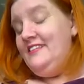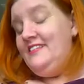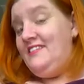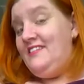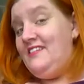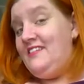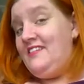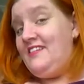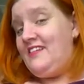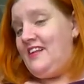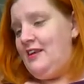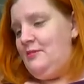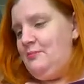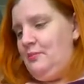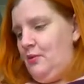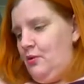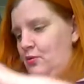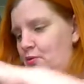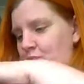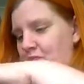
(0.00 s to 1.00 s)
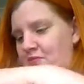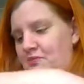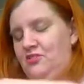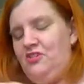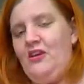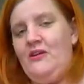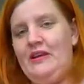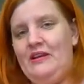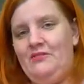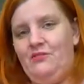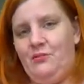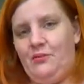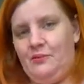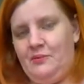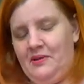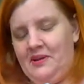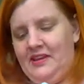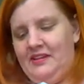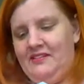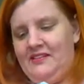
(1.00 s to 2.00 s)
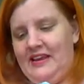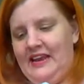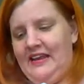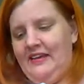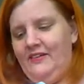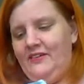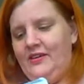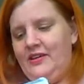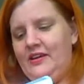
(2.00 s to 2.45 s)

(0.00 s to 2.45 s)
This is just going to. Oh, I'm showing everyone this now.